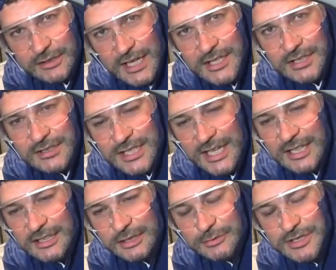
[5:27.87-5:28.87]
As you can
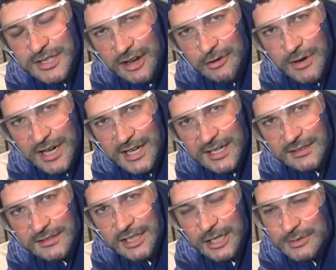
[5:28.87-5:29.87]
tell, there was no way
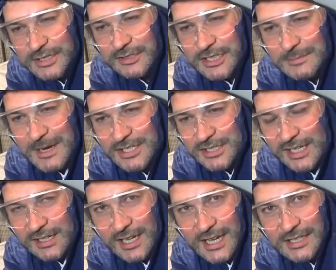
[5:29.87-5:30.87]
that I was going to smash that
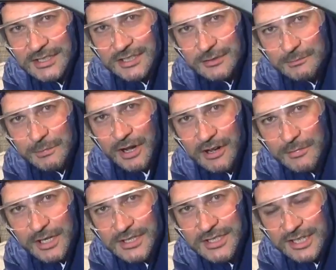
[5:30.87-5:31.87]
glass by
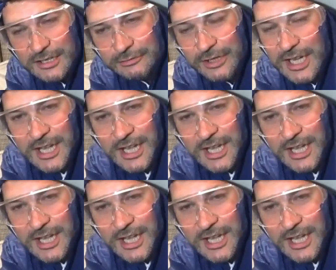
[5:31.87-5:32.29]
myself.